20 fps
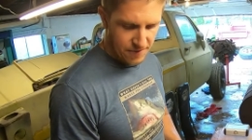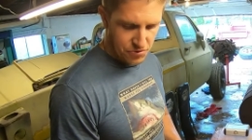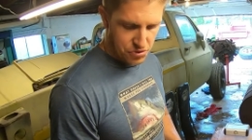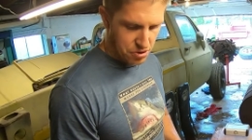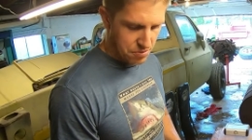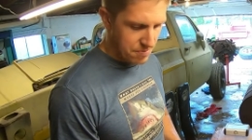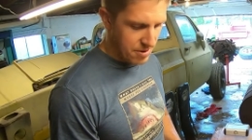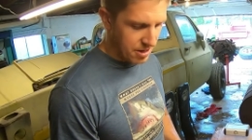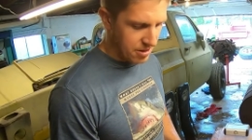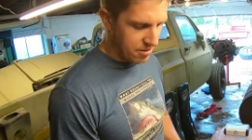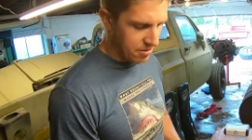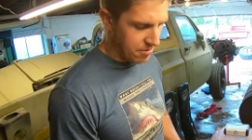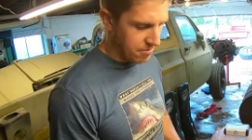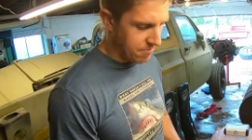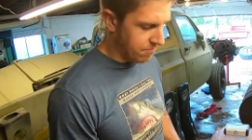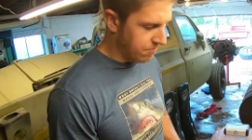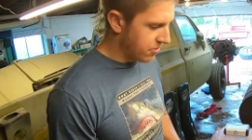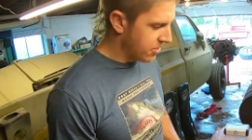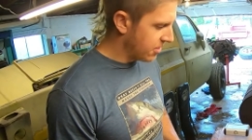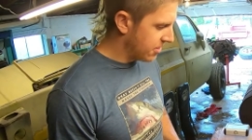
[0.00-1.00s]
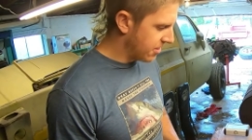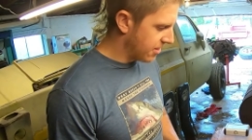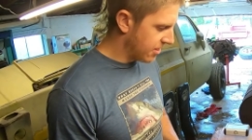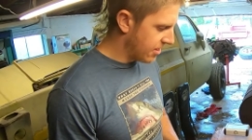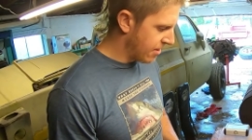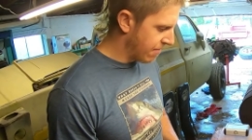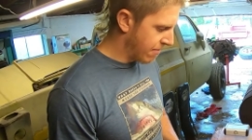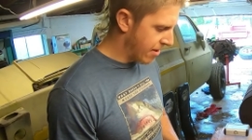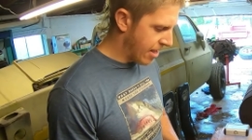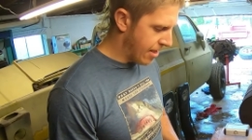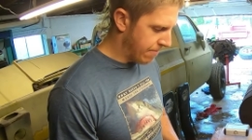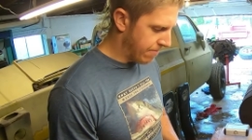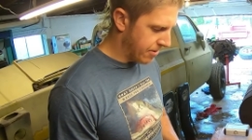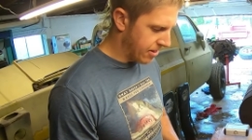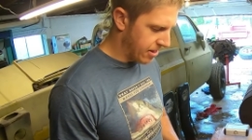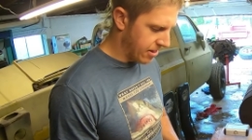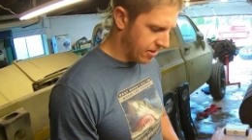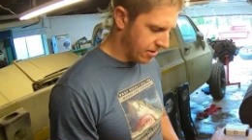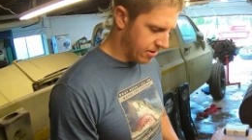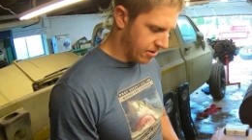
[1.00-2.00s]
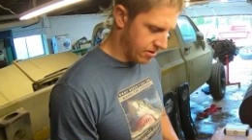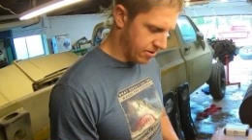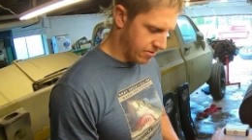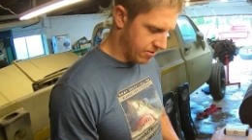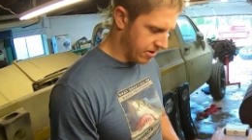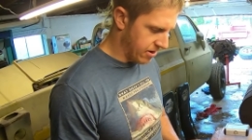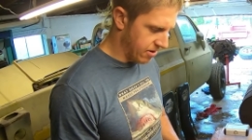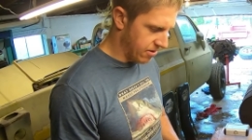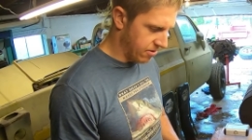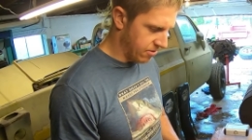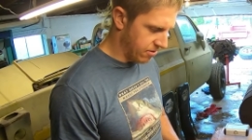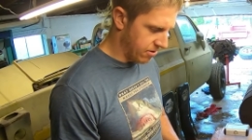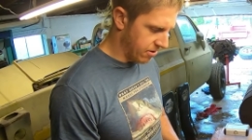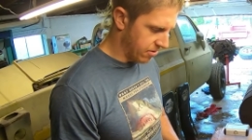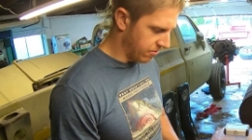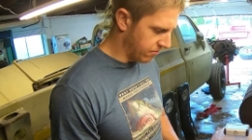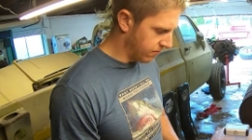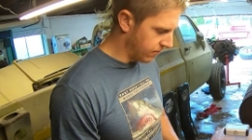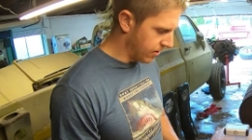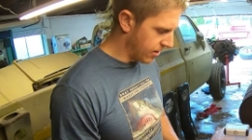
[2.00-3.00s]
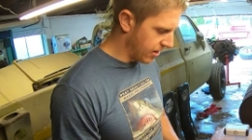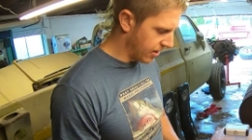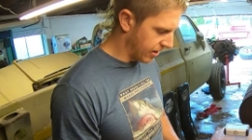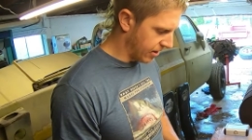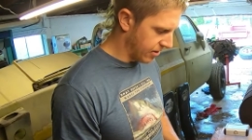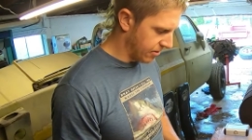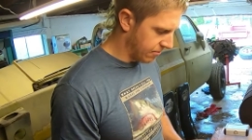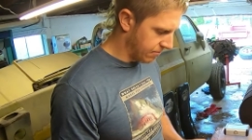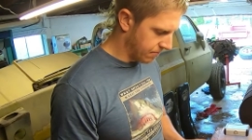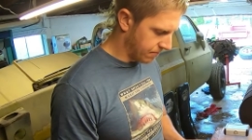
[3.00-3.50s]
Should make the PCM happy, so I know this will work.